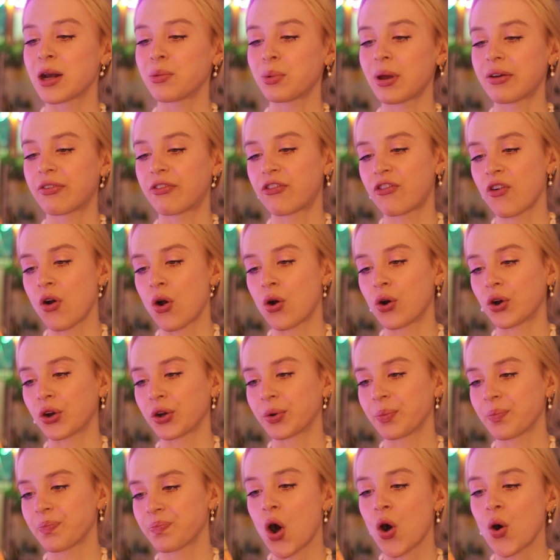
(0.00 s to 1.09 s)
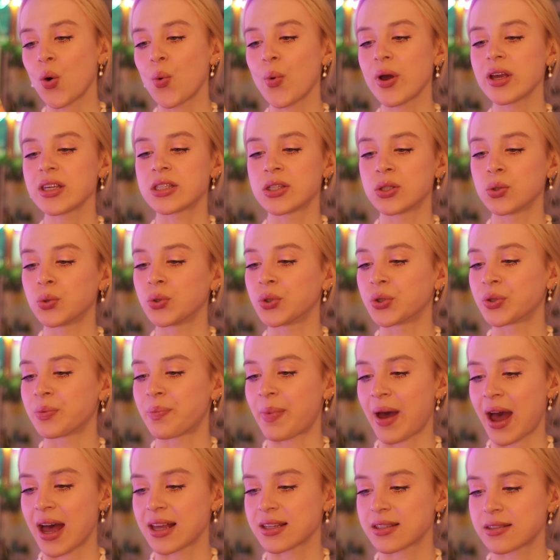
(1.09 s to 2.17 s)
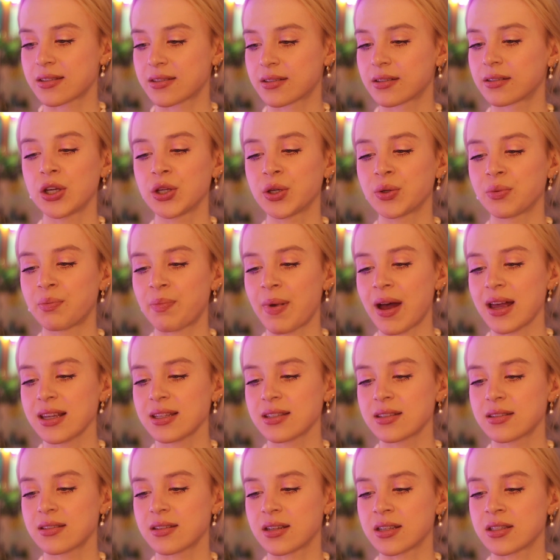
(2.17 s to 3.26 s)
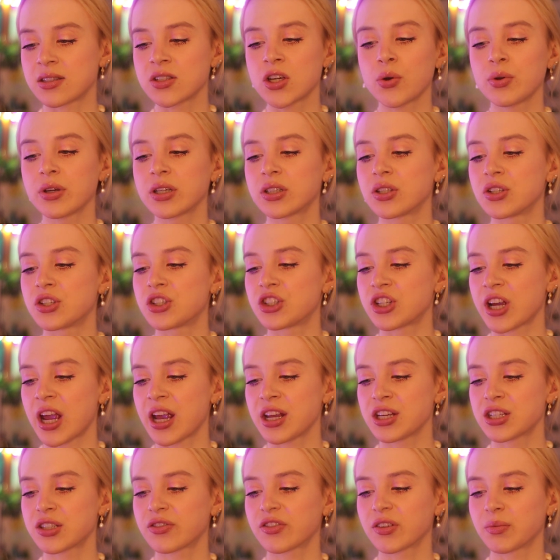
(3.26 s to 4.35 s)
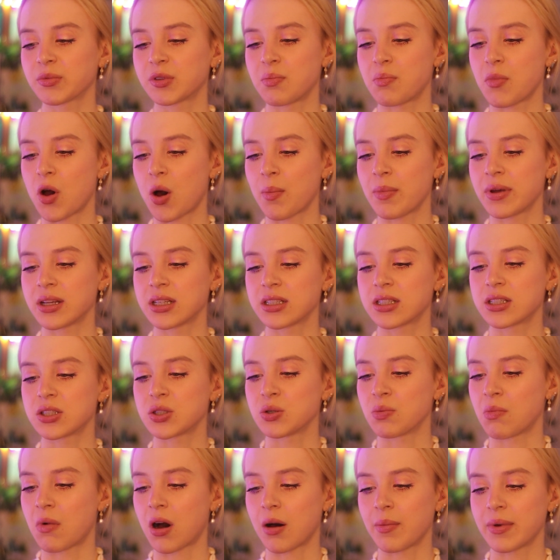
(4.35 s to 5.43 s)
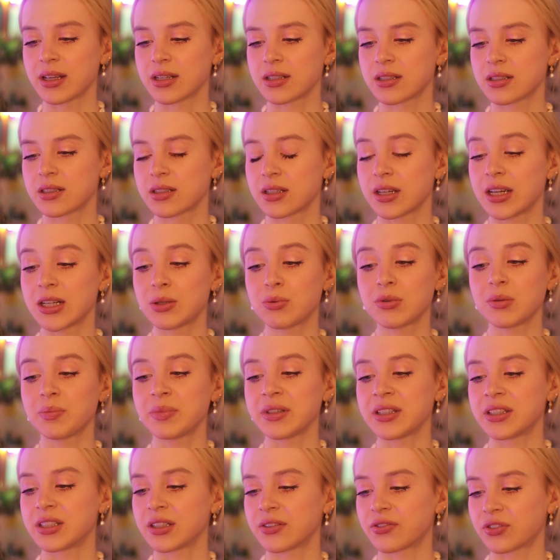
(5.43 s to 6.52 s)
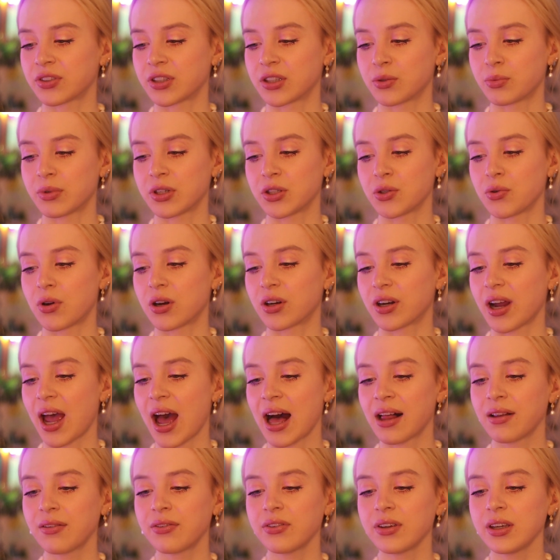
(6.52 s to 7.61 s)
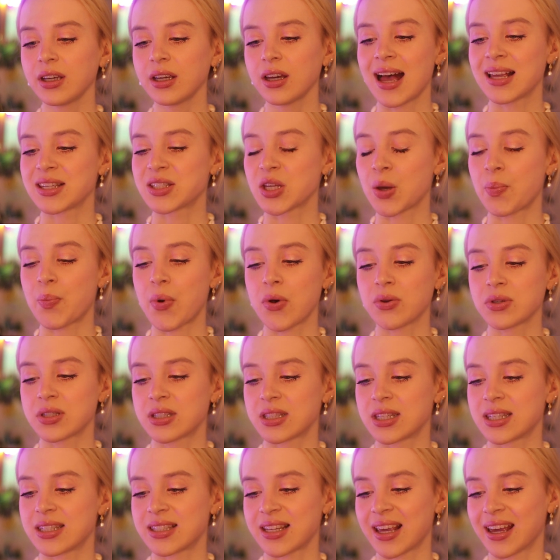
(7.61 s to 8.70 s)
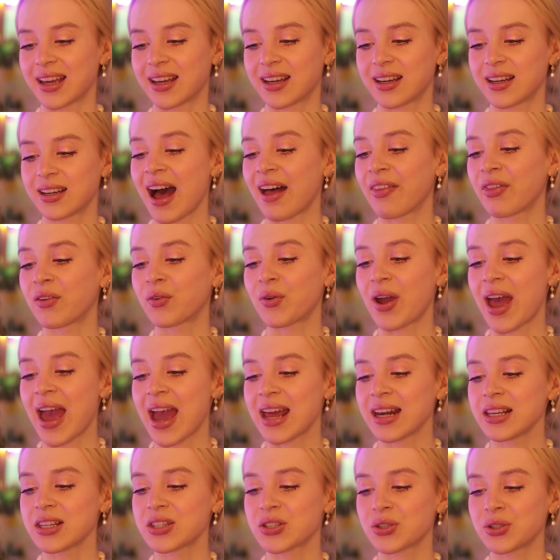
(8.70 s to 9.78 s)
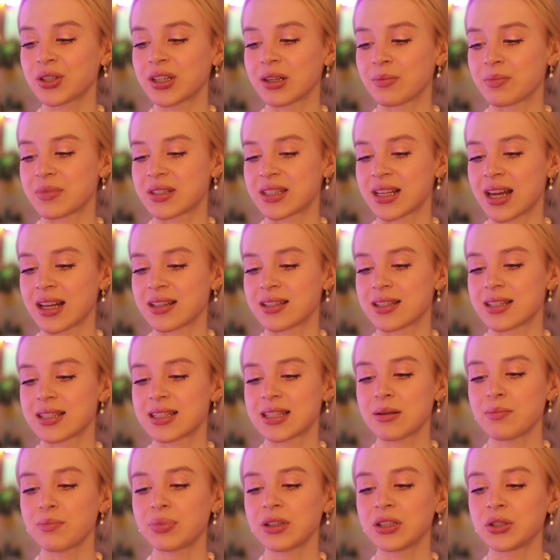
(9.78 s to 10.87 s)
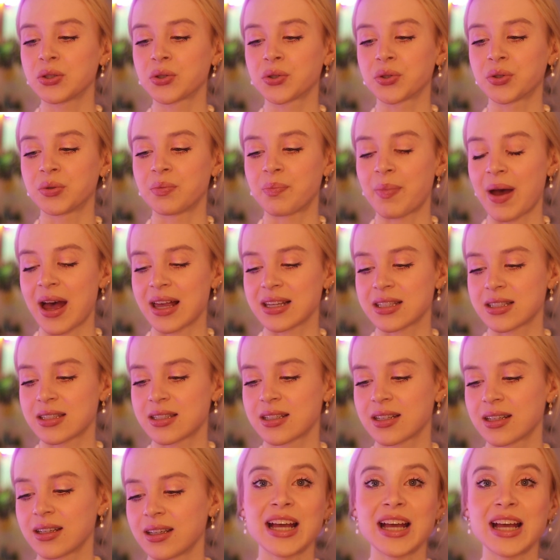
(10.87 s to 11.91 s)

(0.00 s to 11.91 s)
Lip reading: And we have four. Always do your best. Your best is going to change from the moment to moment. It will be different when you are healthy as opposed to sick. Under any circumstance, simply do your best.